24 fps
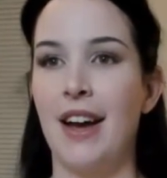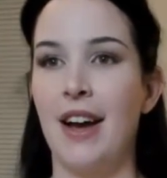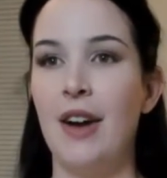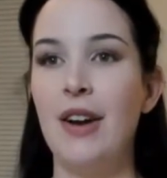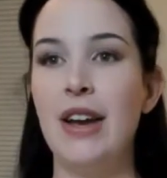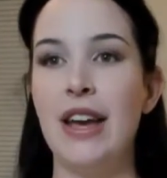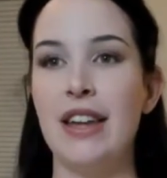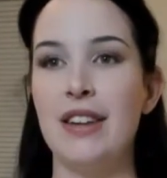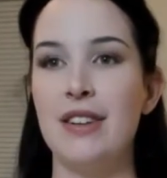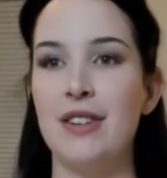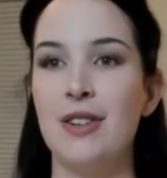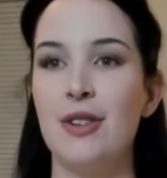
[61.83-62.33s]

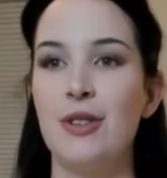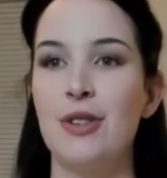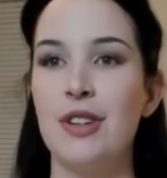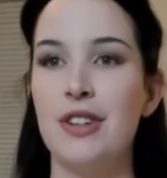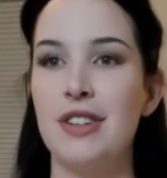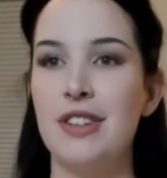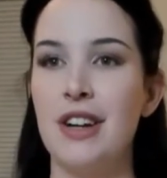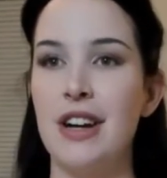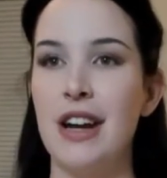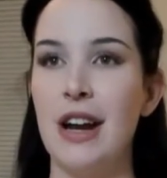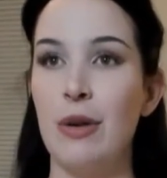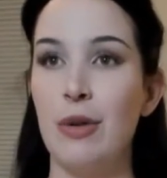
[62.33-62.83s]
Okay, so to
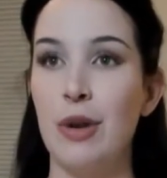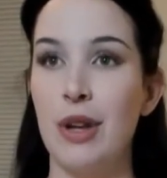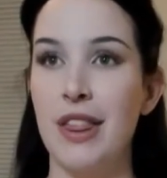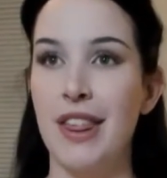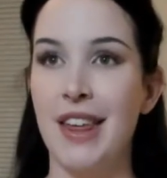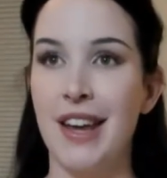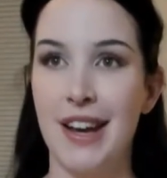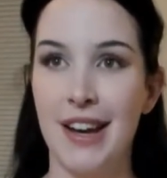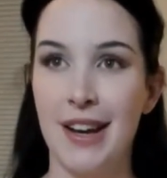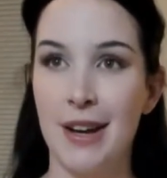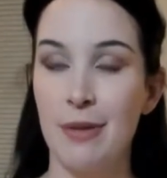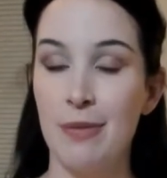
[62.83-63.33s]
start out with,
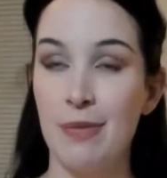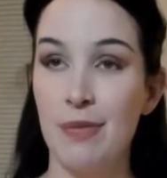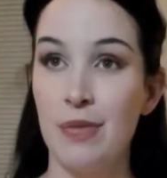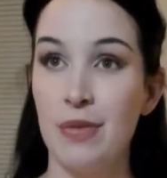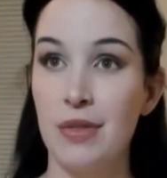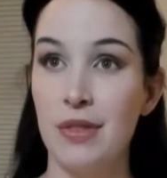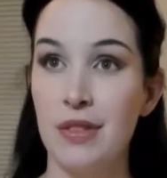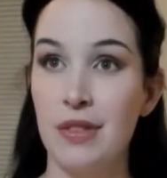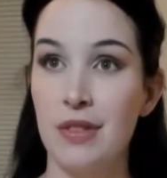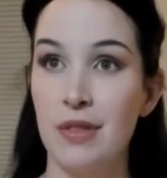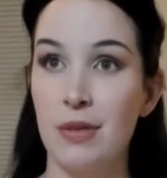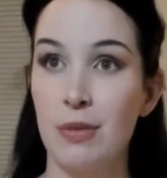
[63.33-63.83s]

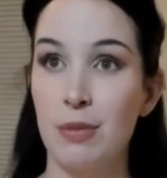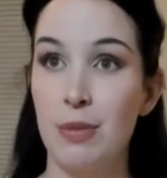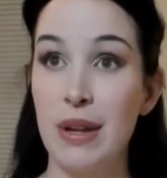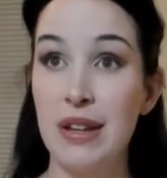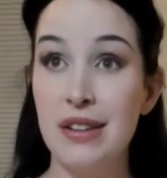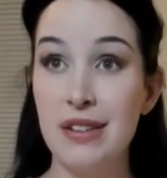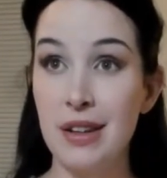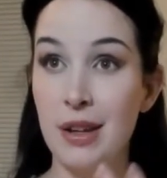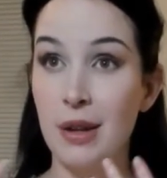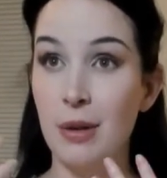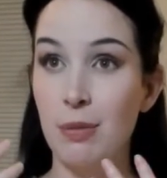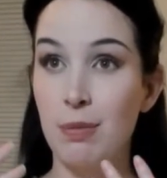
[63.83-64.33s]

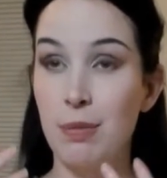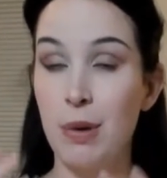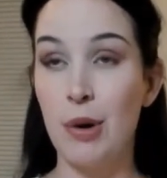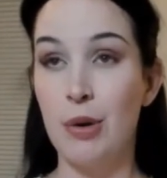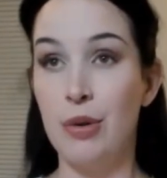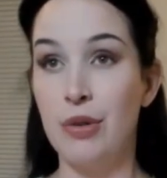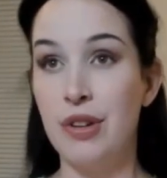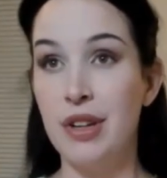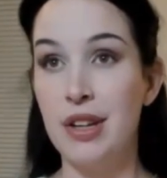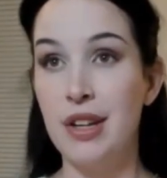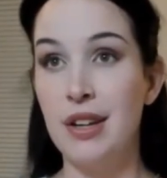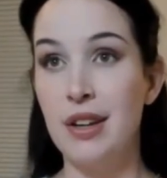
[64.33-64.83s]
basic
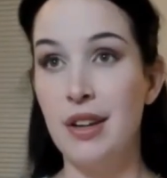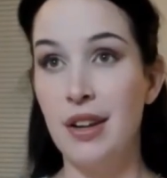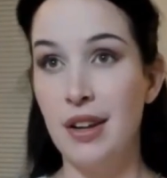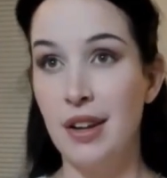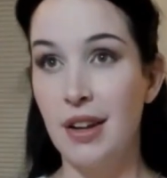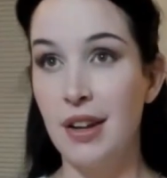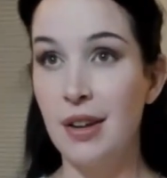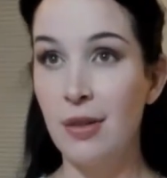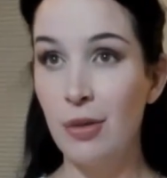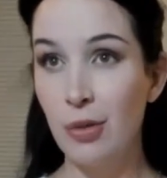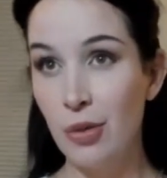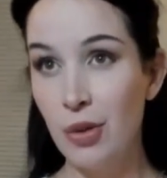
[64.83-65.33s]
posing
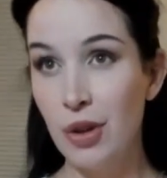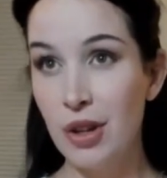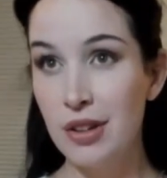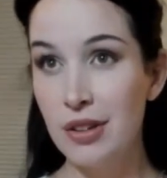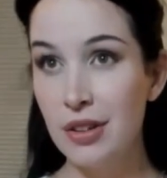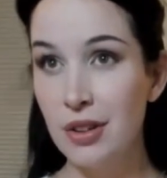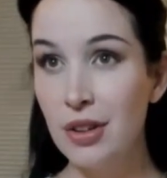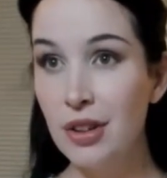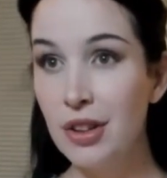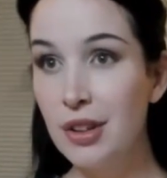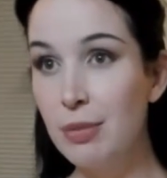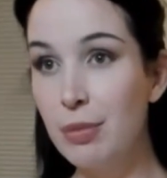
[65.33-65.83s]

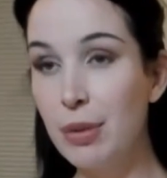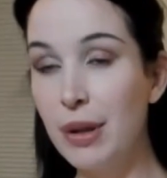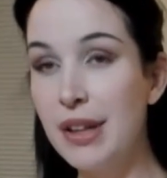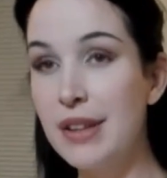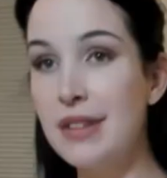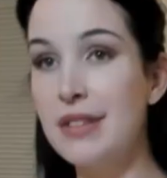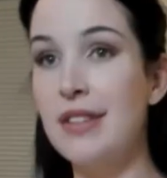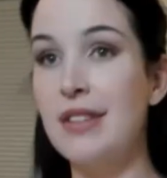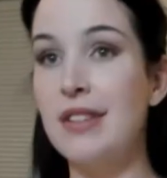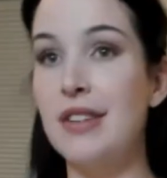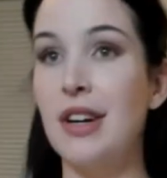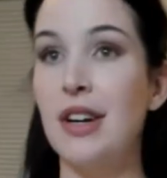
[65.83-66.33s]
is a good
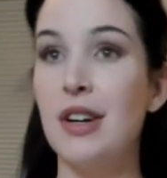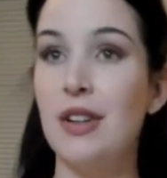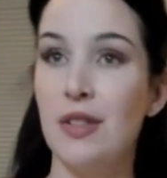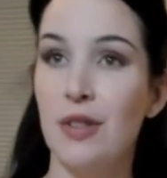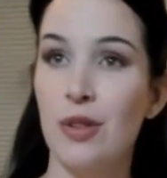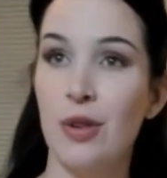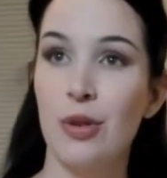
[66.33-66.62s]
place to start.